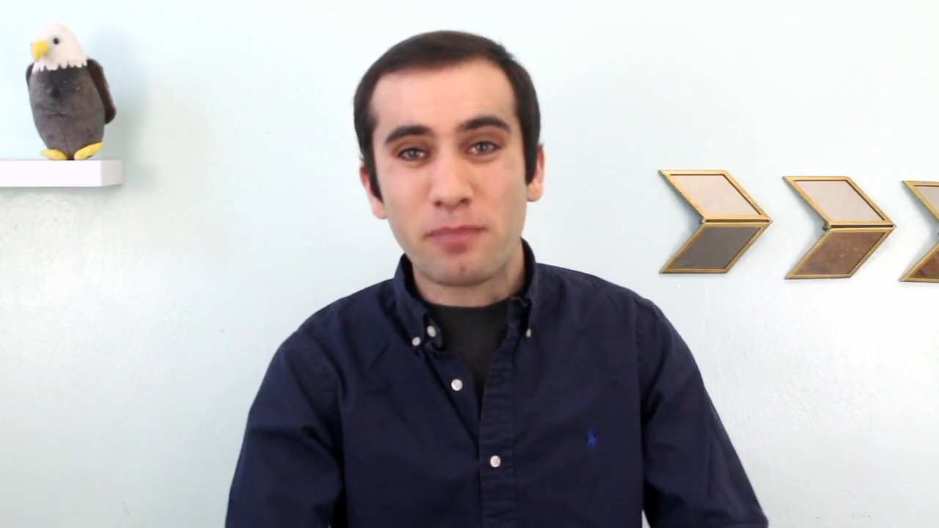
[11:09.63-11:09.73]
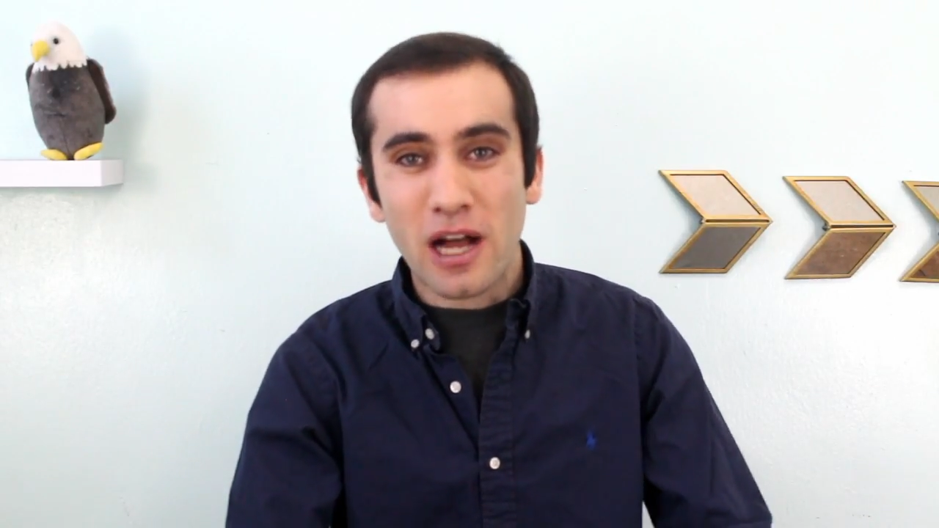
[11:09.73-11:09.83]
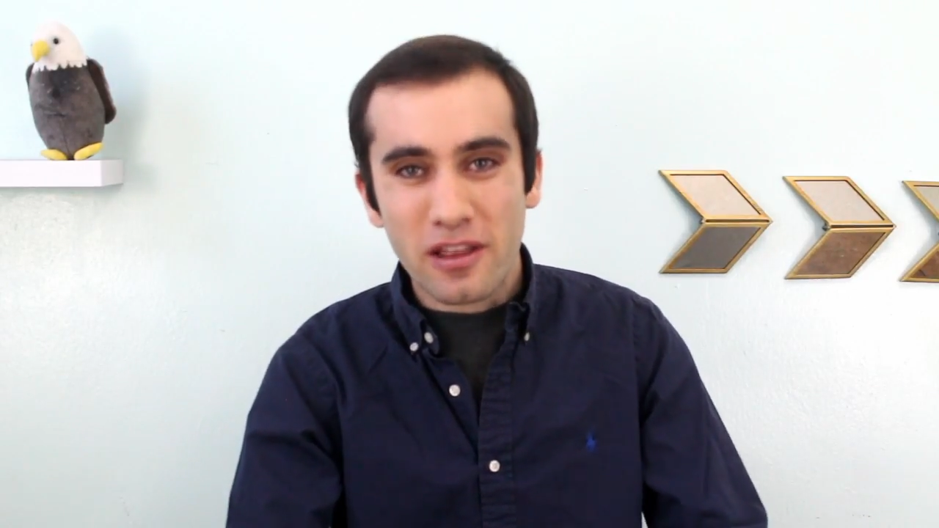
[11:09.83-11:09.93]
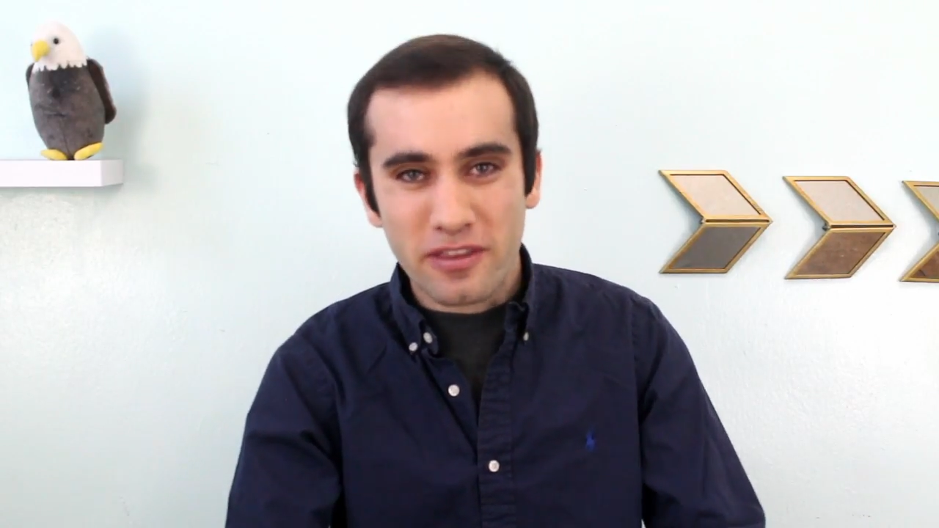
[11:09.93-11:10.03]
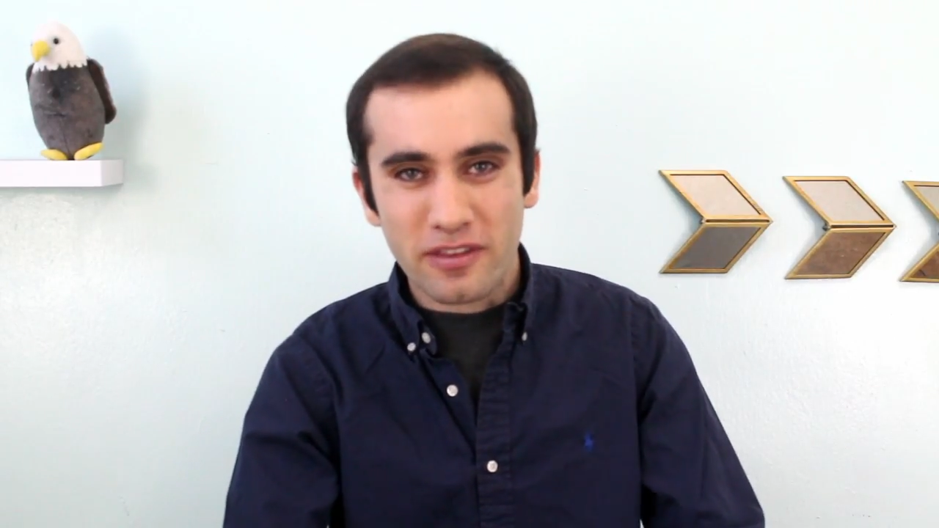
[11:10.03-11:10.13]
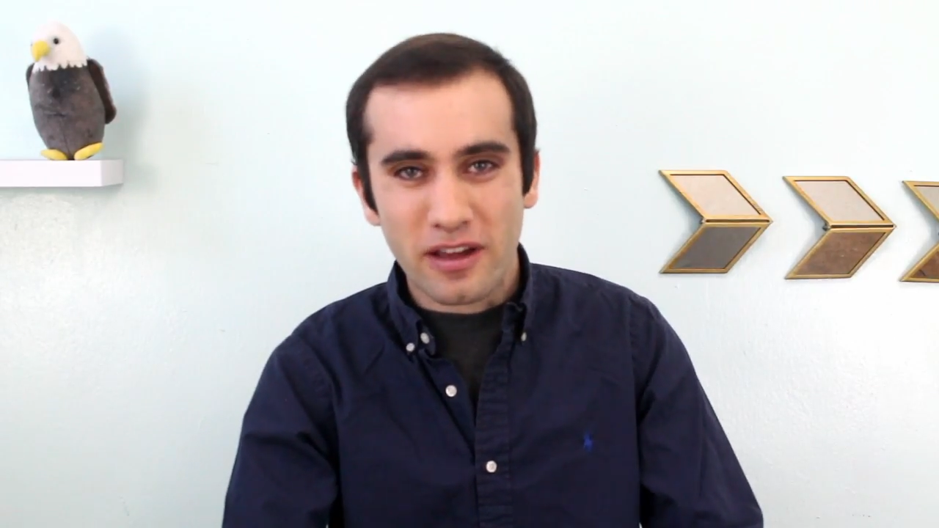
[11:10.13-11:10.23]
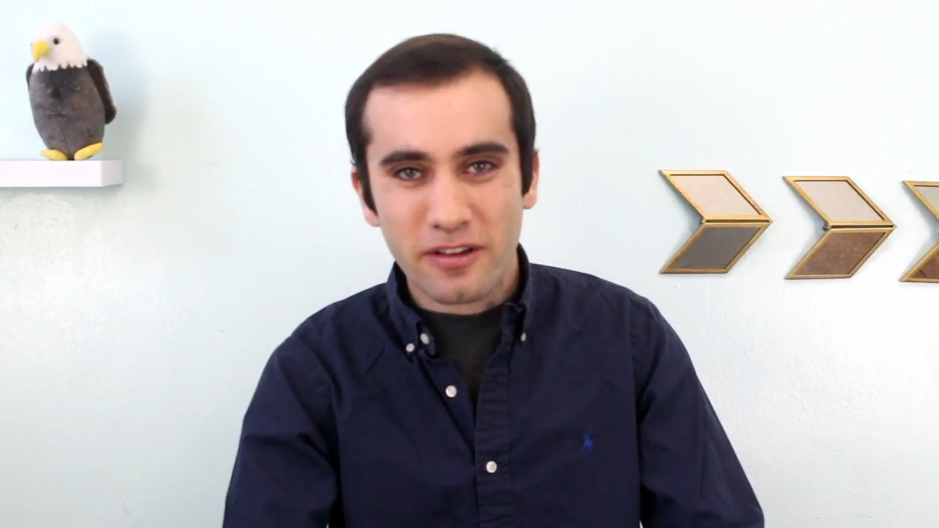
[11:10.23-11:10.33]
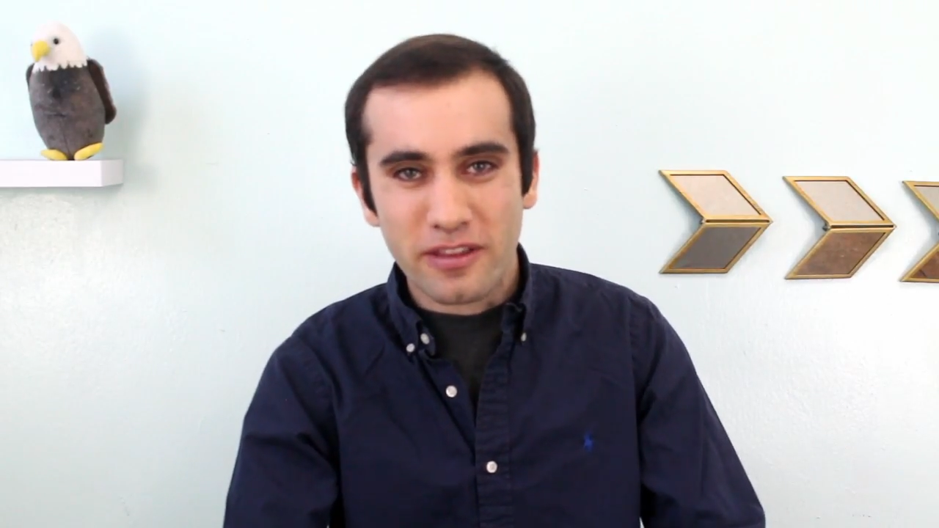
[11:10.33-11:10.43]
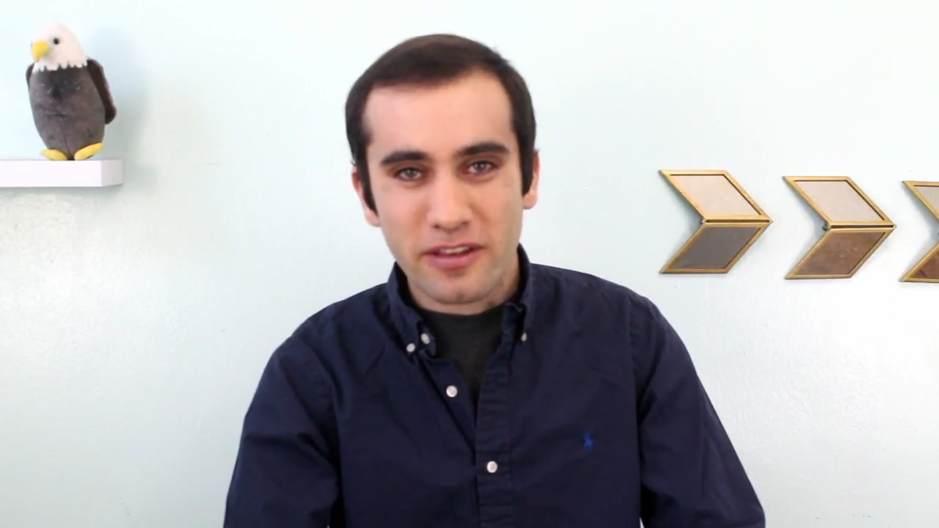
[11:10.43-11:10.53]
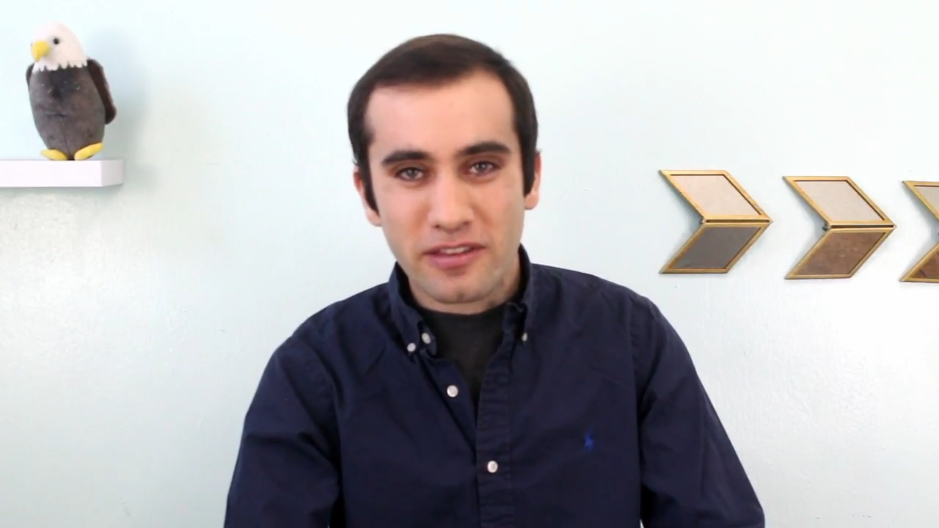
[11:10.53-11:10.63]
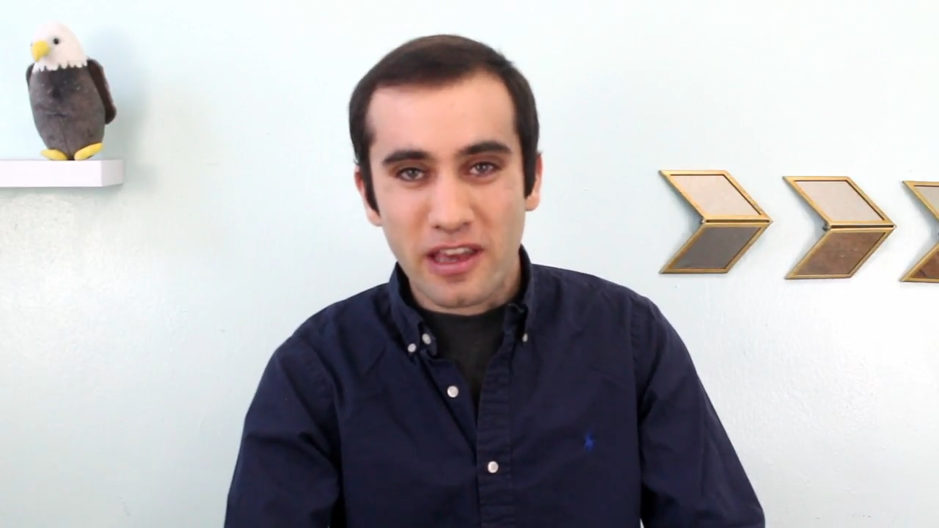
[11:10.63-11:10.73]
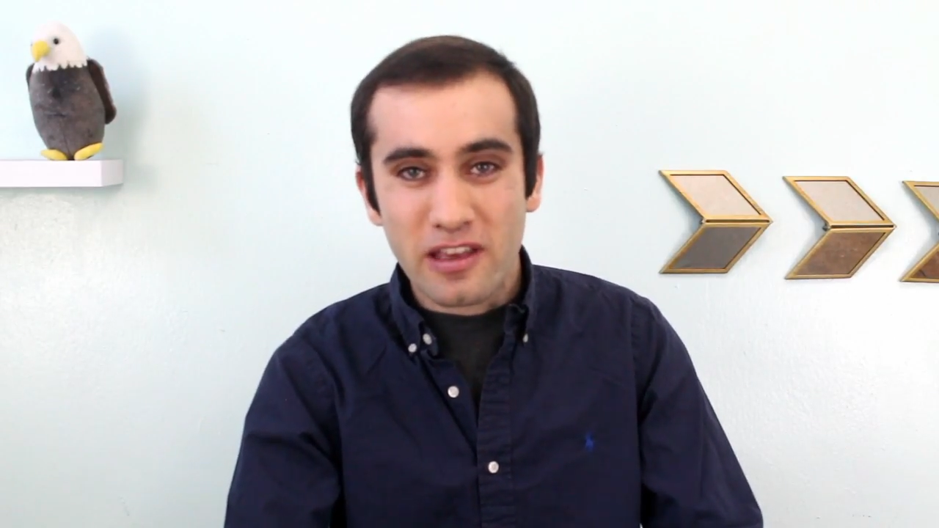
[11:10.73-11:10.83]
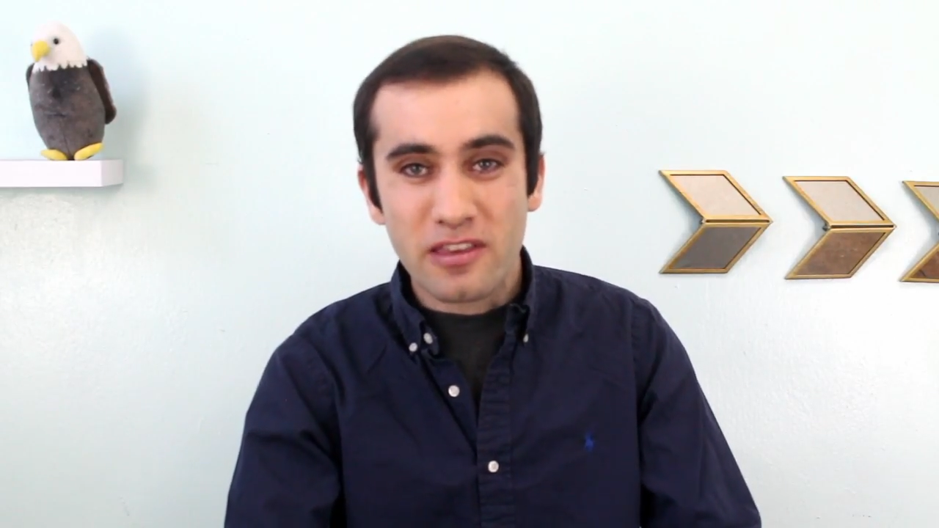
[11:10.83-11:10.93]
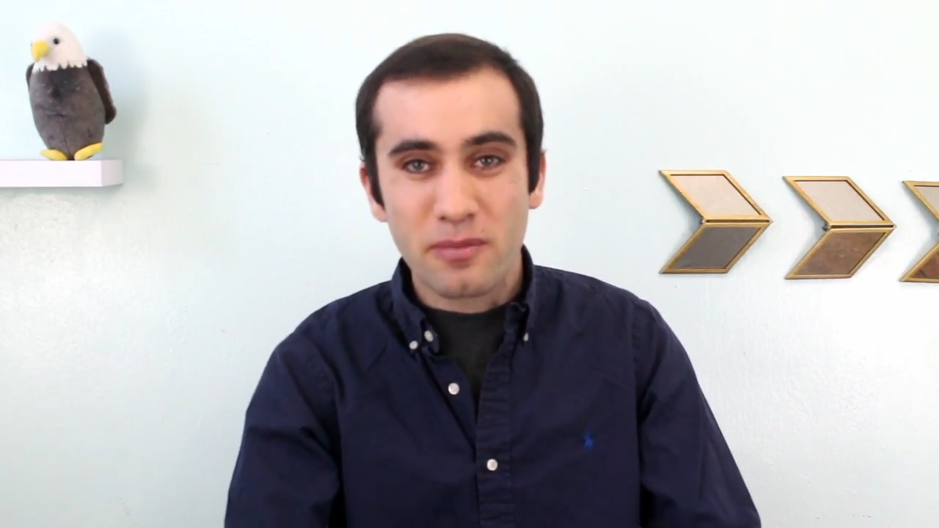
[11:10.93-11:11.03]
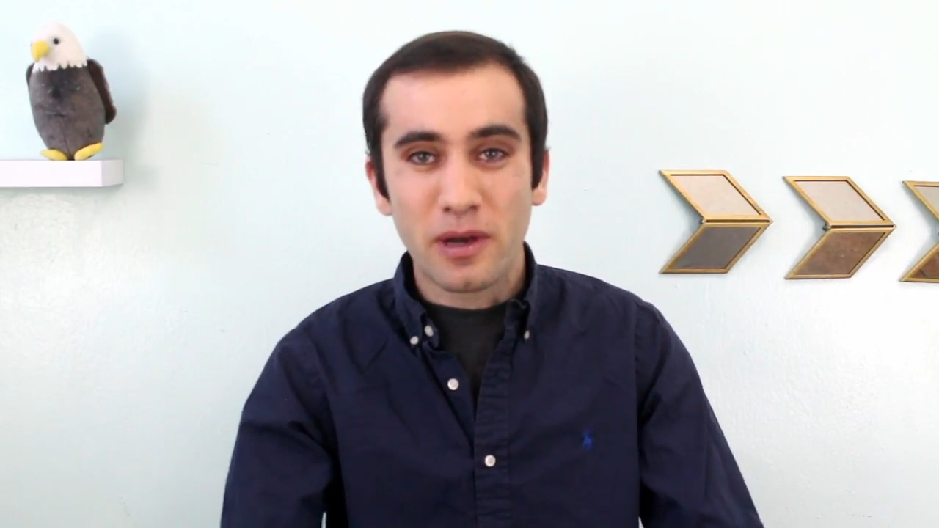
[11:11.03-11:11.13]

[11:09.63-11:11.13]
pauses out of this case,